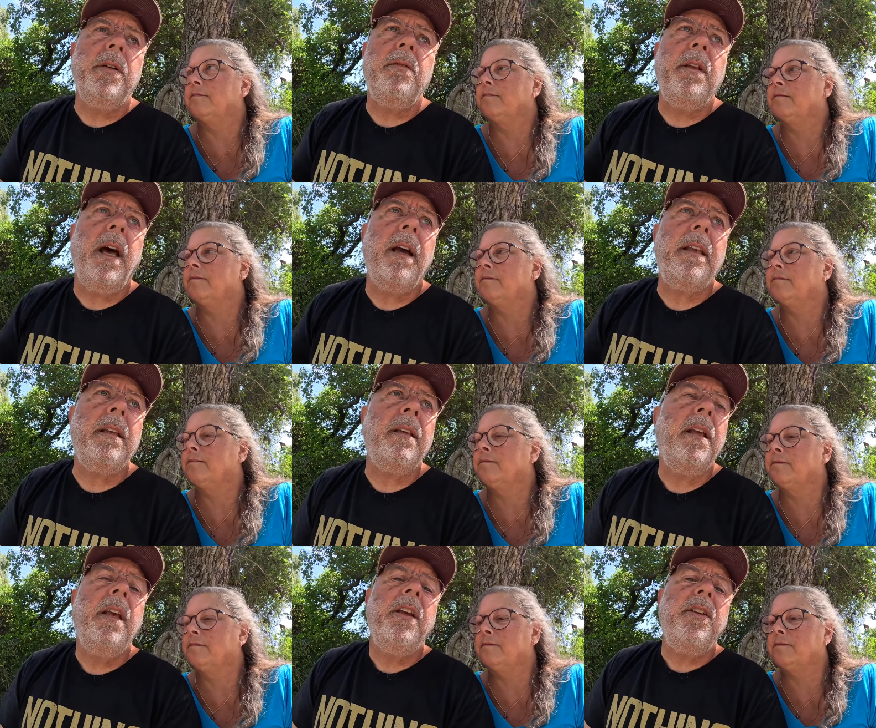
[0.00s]

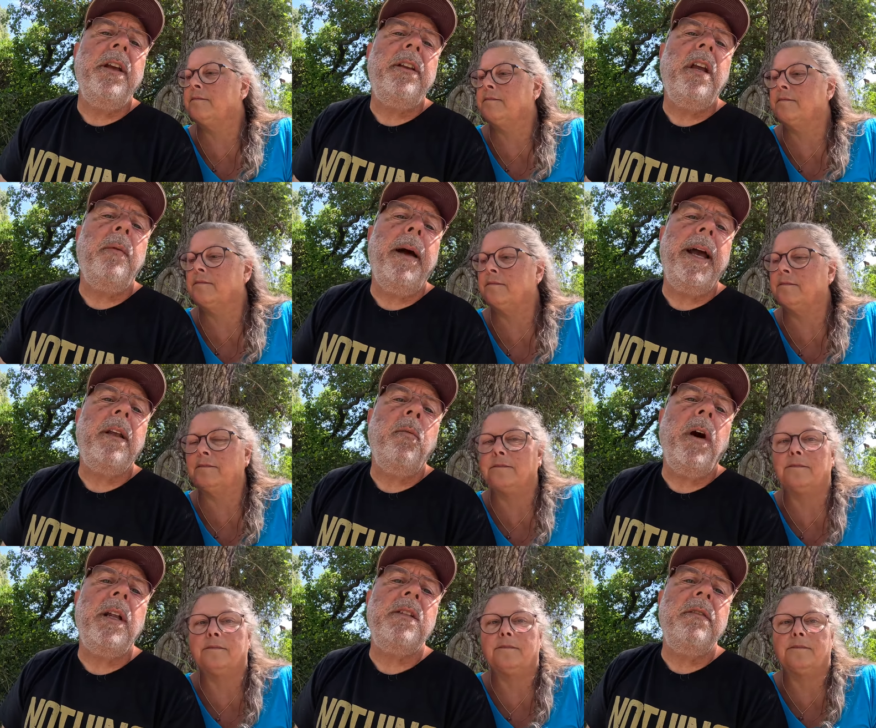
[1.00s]
Speaker 1: boondocking. You have to go back
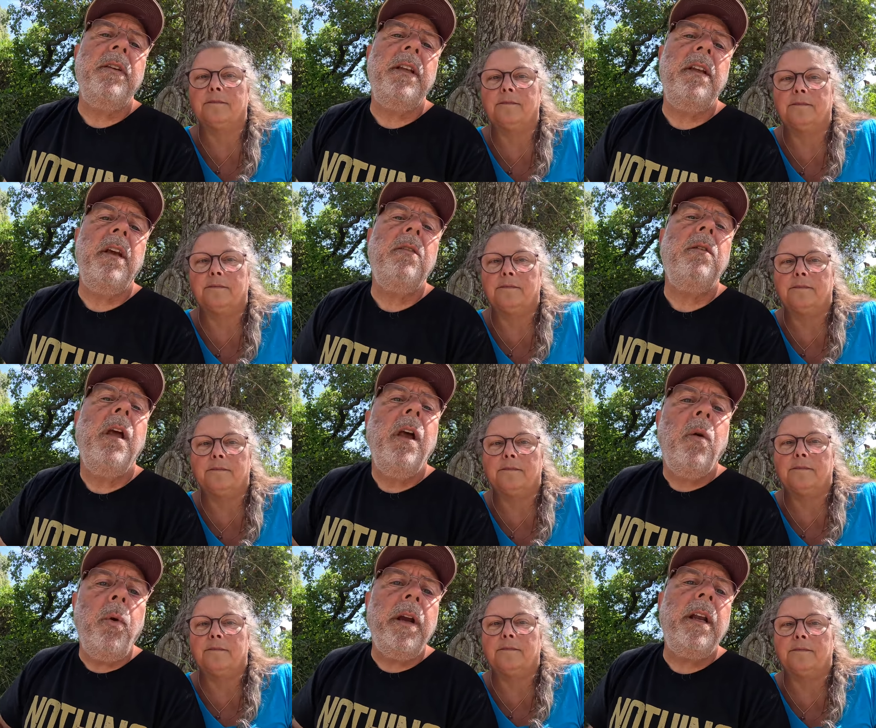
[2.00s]
and watch the video.
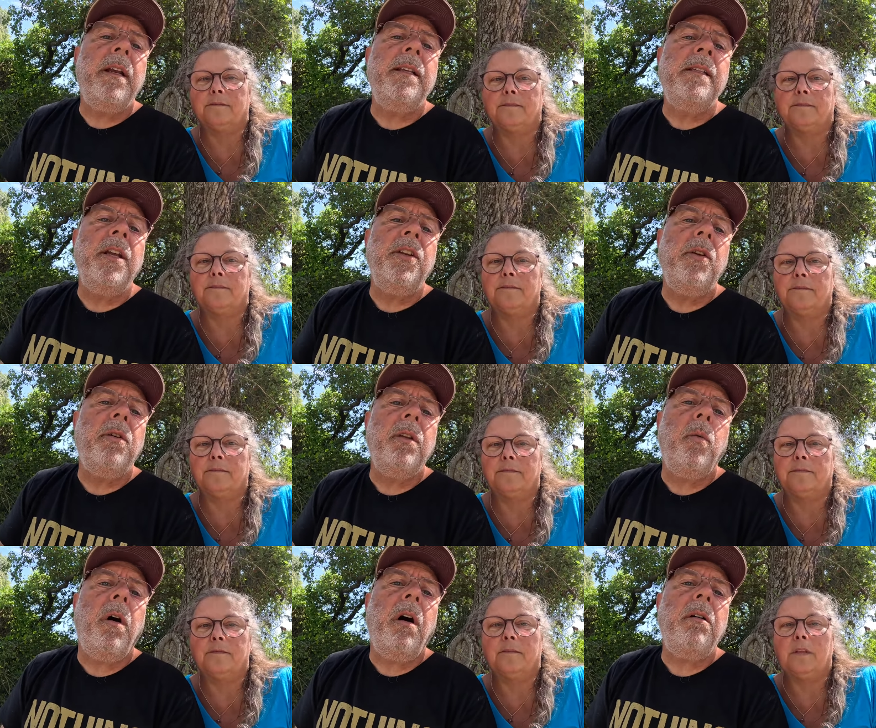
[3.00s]
We're going to continue on
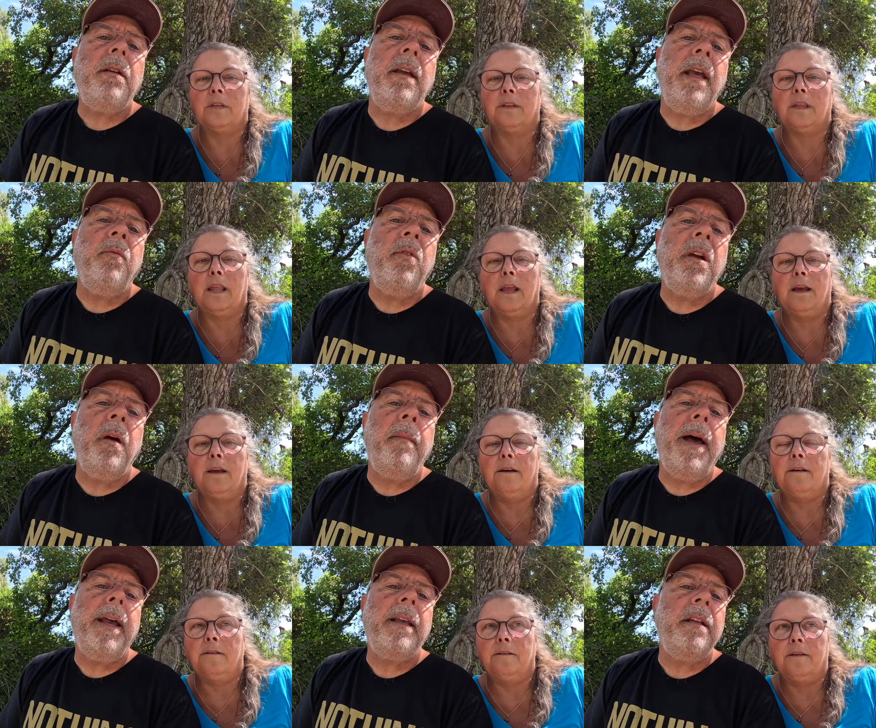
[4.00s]
the walk and we'll come
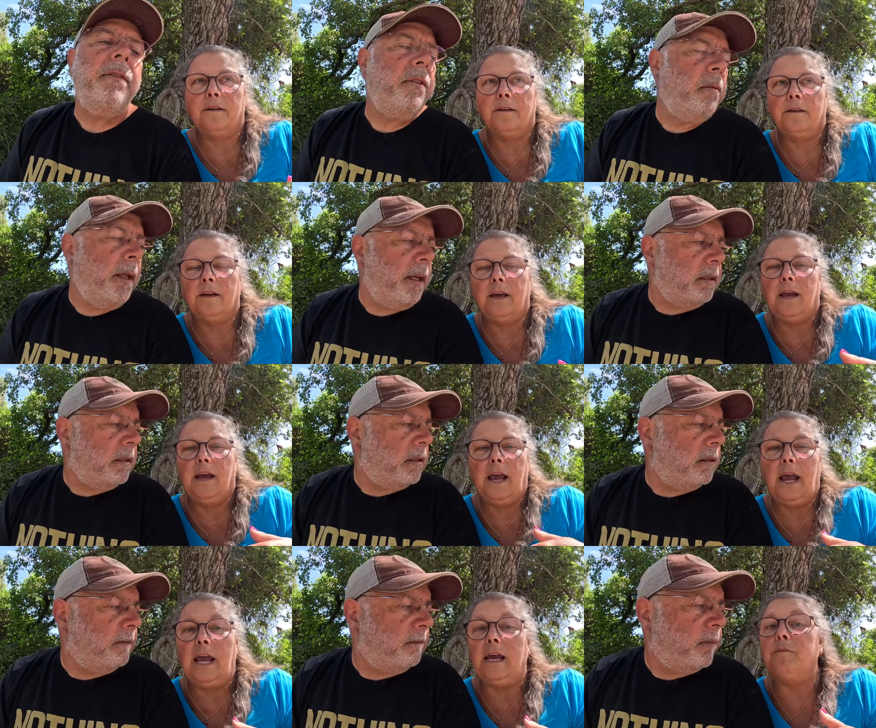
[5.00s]
back in a few
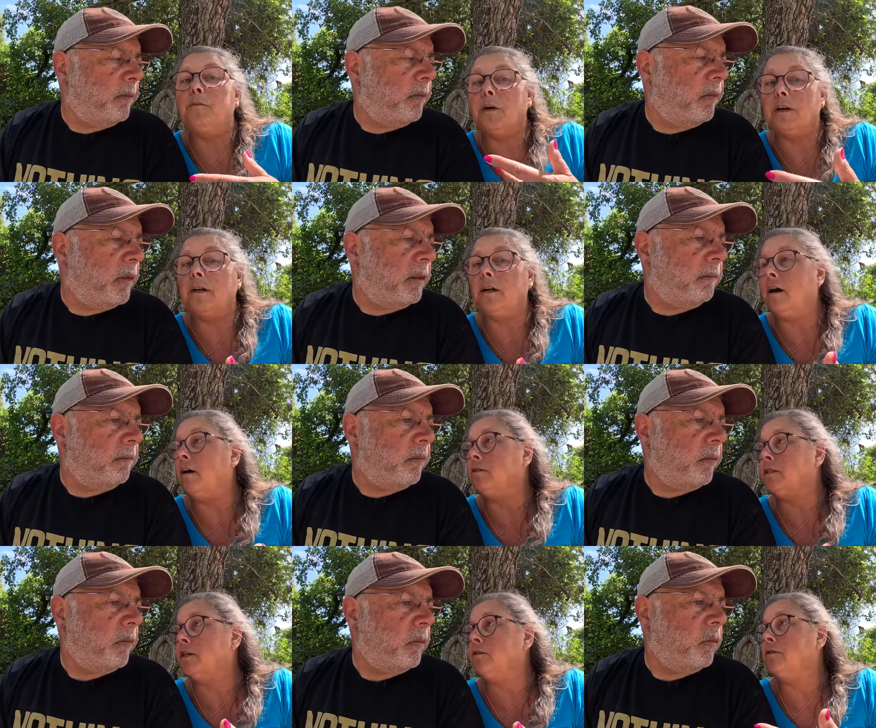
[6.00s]
minutes.
Speaker 2: And we're going to
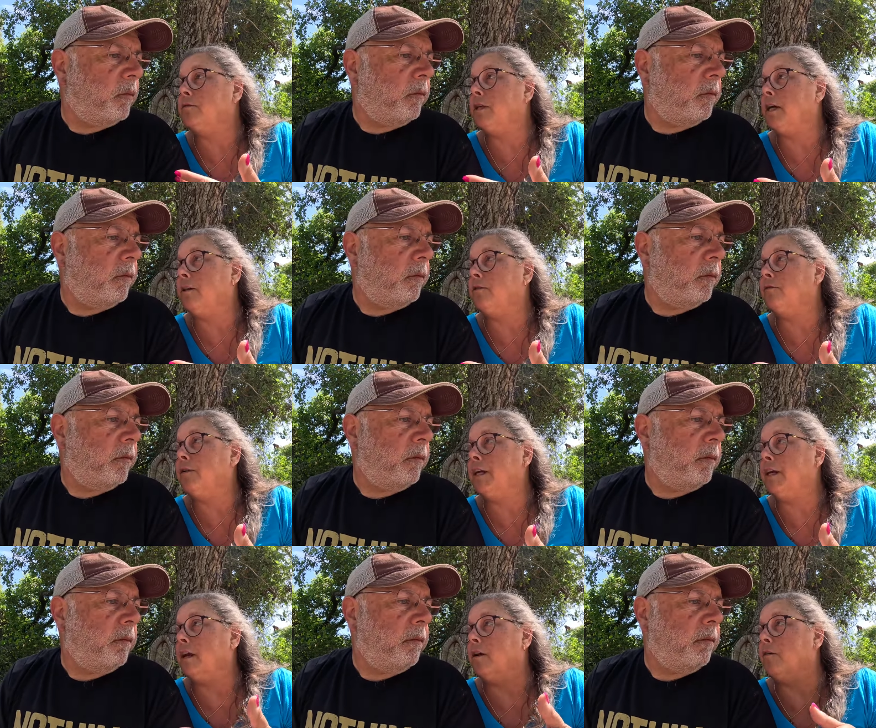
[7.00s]
also do another
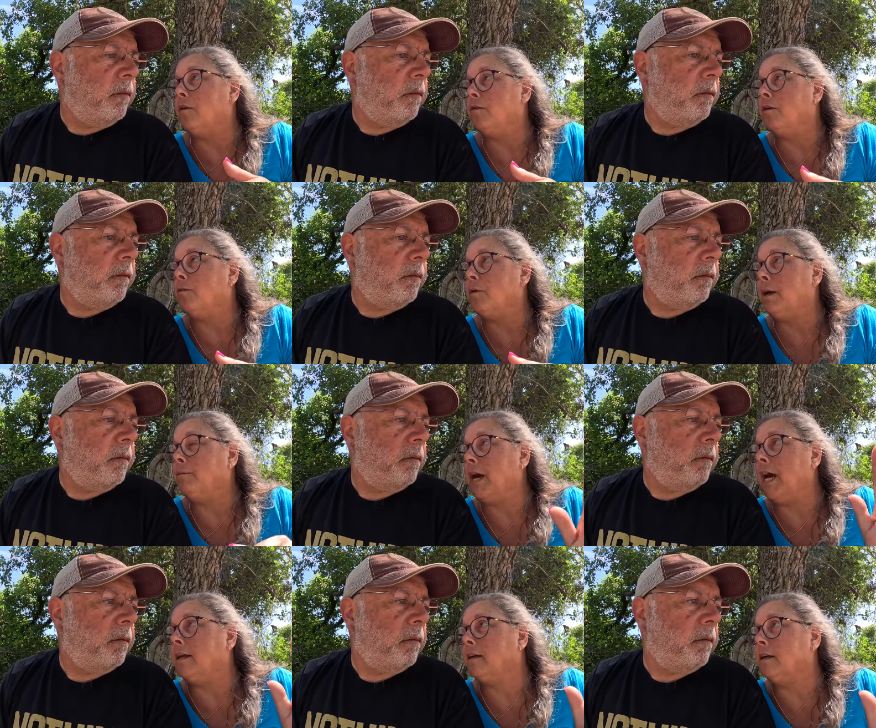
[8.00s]
video on our way
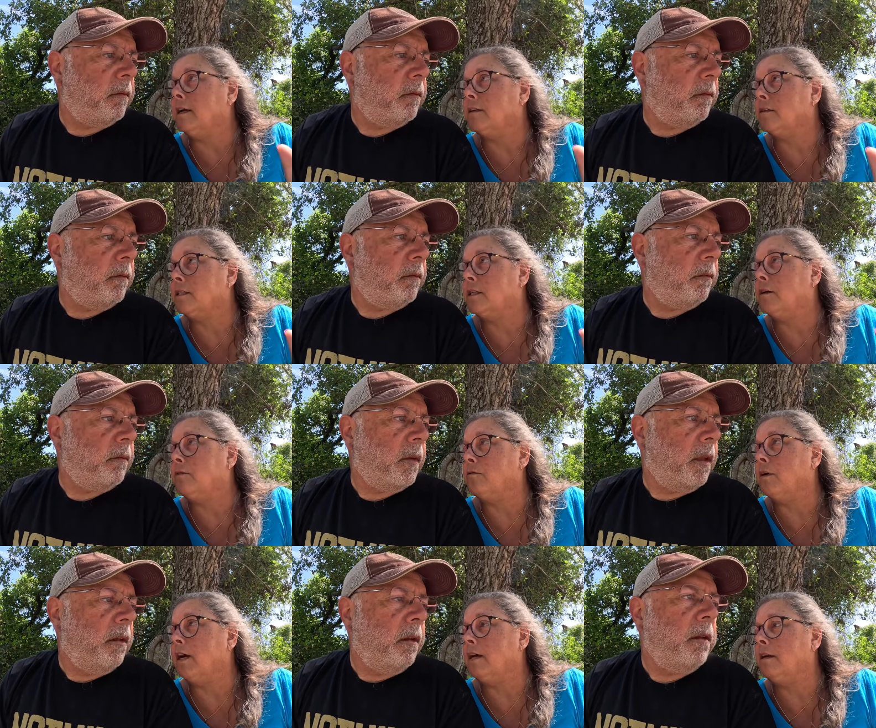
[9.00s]
back to Yellowstone,
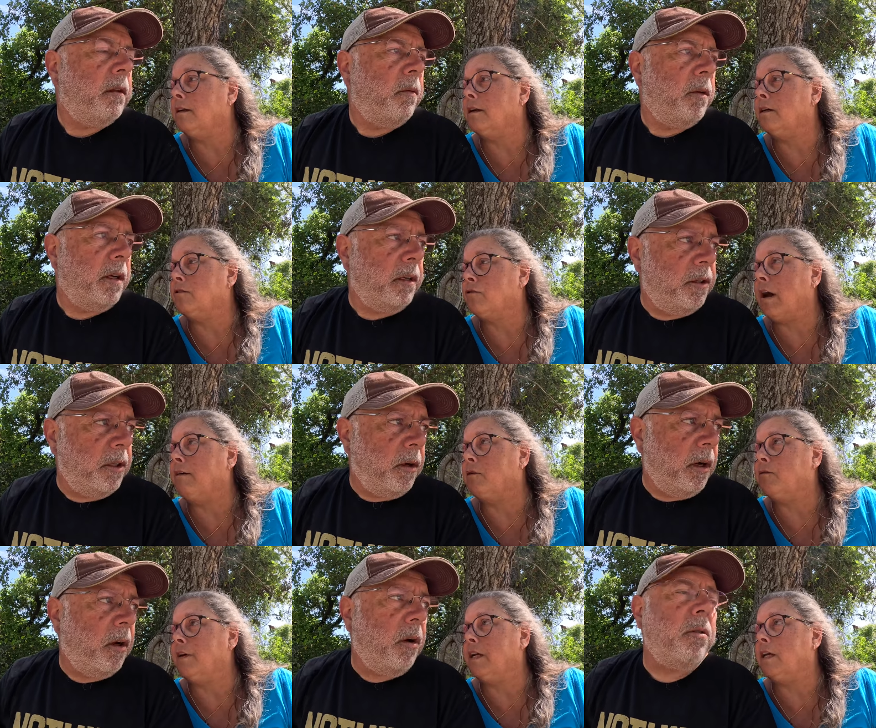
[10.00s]
right? We're going to do
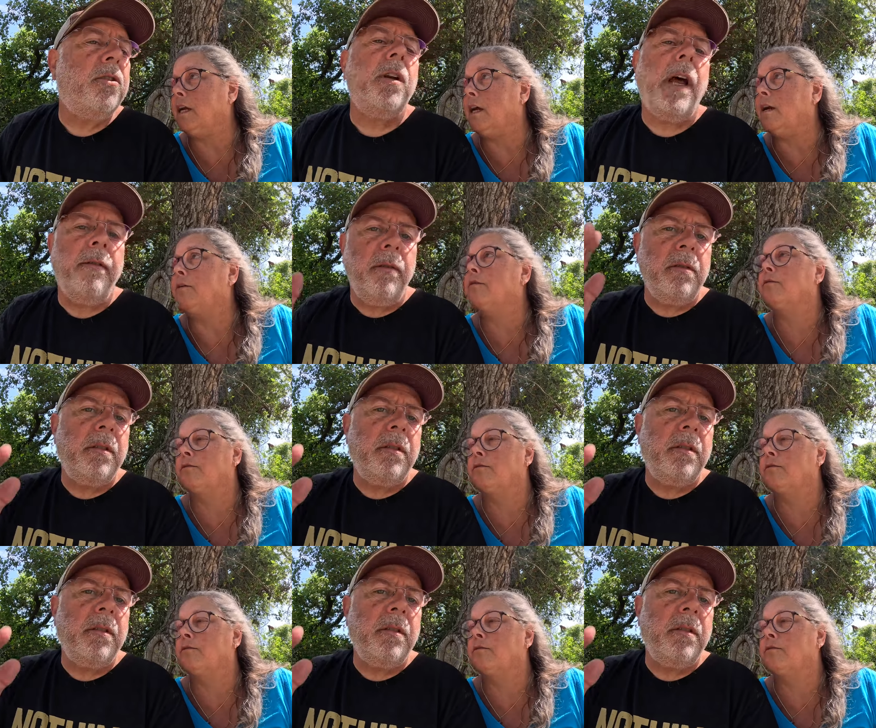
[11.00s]
a video. whole travel